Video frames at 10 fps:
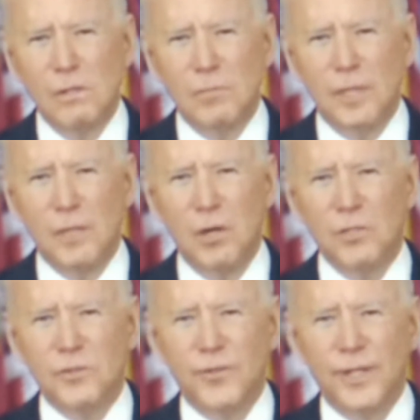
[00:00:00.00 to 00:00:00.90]
But I'm
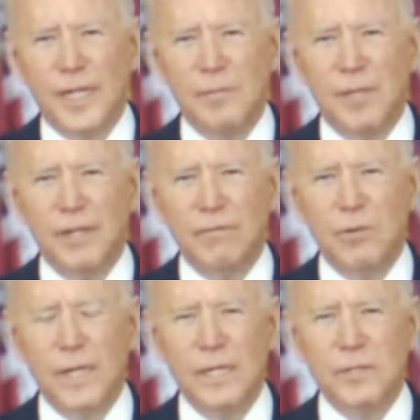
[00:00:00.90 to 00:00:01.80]
also thinking about
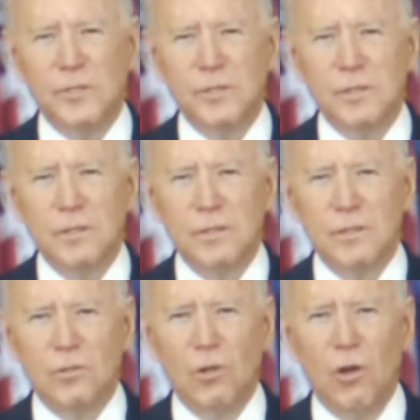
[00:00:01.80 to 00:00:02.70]
everyone else
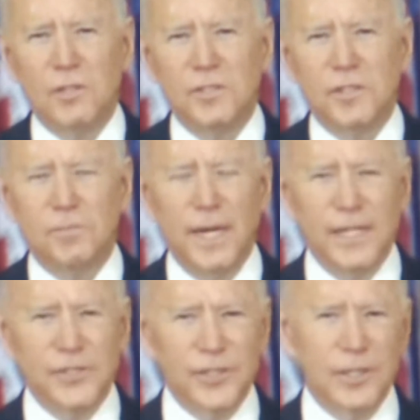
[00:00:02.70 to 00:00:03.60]
who lost this
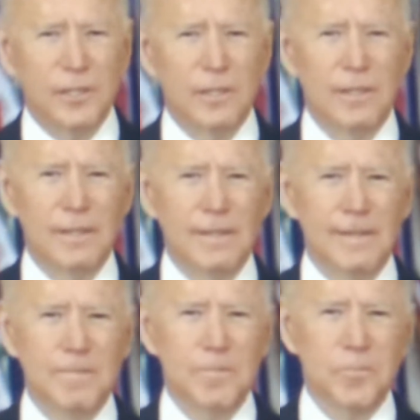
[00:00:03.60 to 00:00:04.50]
past year
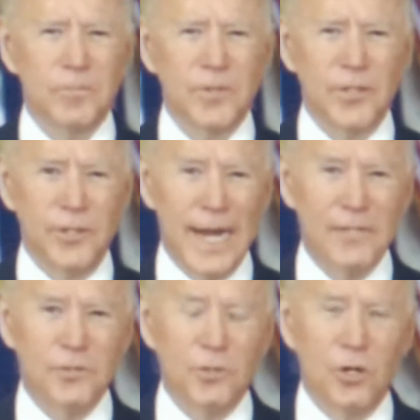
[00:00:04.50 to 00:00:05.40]
to
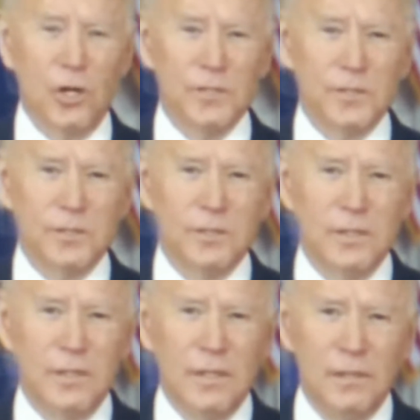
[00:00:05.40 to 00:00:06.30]
natural causes,
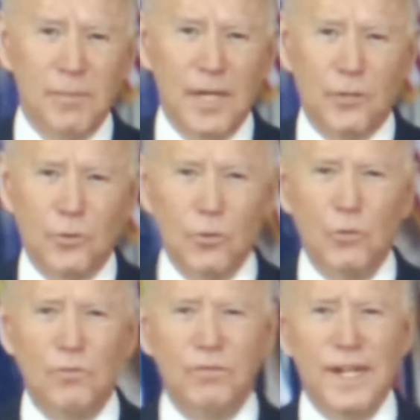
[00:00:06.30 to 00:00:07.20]
by
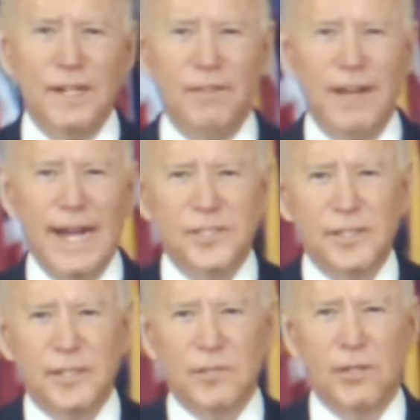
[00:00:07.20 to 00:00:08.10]
cruel fate of
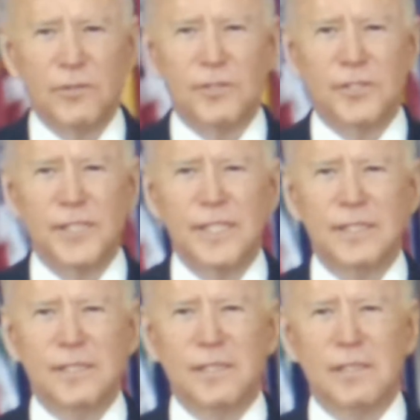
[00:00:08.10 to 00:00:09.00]
accident or other
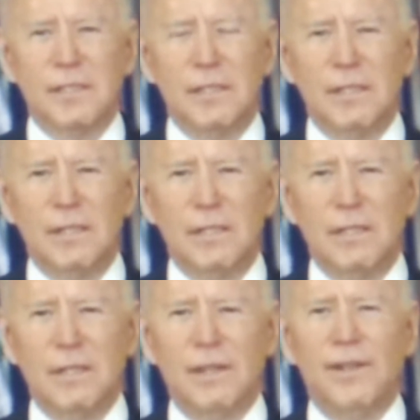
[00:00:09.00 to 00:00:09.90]
disease.
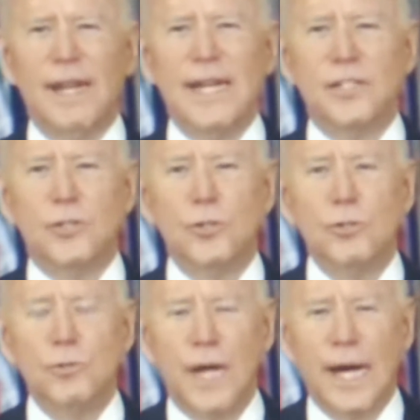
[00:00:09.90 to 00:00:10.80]
They
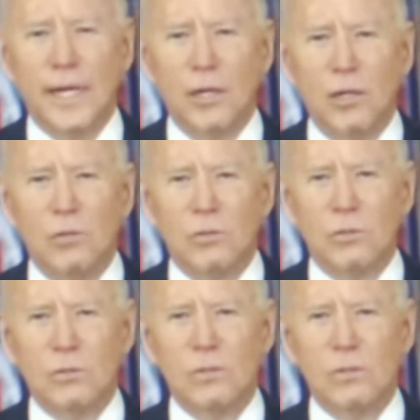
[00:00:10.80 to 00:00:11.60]
too died alone.